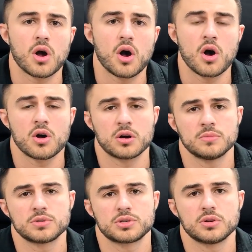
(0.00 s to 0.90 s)

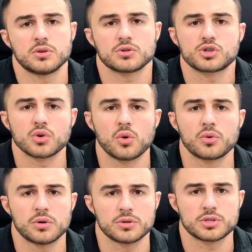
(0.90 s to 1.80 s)
arms, your
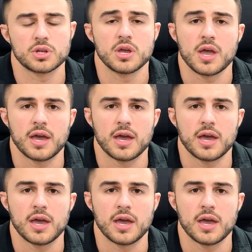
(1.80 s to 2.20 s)
shoulders,